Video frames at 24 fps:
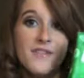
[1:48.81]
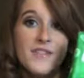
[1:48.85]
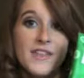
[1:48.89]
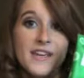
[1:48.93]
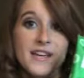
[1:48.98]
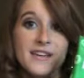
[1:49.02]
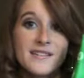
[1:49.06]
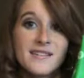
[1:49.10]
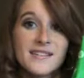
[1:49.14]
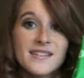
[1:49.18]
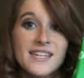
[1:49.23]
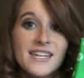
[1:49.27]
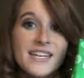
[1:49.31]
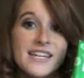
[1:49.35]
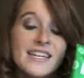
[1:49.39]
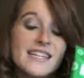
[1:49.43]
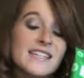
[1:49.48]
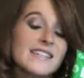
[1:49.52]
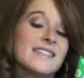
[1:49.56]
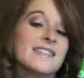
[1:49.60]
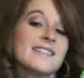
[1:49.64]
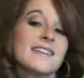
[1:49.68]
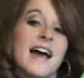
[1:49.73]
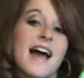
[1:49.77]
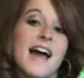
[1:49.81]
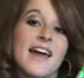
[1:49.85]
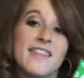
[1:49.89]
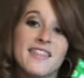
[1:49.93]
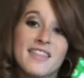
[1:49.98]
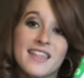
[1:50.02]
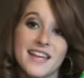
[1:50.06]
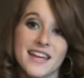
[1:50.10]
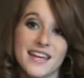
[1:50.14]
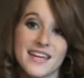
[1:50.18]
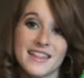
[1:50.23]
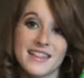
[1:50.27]
This is, I
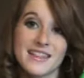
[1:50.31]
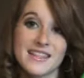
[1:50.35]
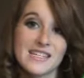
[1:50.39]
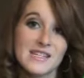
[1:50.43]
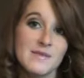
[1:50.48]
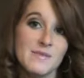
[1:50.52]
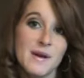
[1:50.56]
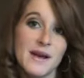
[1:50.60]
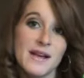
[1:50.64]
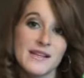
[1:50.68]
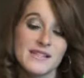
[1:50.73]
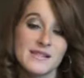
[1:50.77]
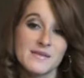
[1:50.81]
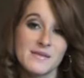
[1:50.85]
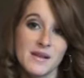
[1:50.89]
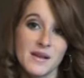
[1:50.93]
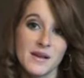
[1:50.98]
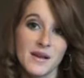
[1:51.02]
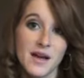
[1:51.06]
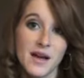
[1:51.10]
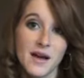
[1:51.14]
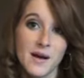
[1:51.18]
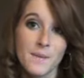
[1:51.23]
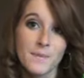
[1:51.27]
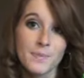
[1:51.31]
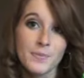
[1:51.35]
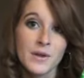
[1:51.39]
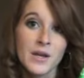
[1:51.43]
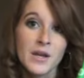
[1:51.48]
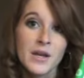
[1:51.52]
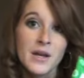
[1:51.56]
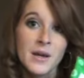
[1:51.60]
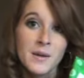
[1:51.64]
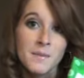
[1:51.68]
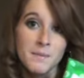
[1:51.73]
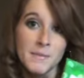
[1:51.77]
think, the best um,
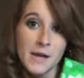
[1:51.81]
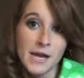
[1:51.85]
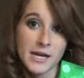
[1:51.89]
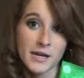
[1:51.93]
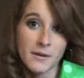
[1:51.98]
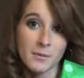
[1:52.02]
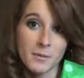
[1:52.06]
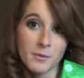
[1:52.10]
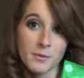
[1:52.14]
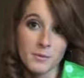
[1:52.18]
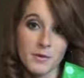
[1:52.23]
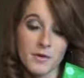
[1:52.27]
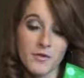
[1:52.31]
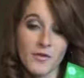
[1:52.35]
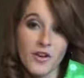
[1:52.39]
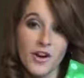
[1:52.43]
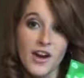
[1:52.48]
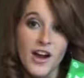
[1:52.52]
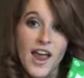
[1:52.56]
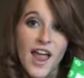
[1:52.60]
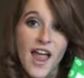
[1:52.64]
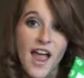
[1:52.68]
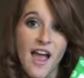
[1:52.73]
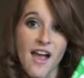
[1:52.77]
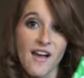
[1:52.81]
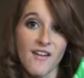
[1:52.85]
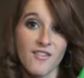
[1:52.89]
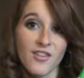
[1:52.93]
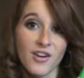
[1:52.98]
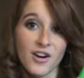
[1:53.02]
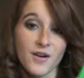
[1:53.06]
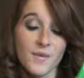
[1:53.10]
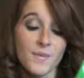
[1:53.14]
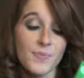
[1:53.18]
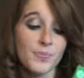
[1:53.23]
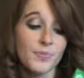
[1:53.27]
makeup remover
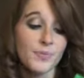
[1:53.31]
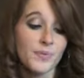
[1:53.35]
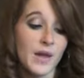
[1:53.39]
ever.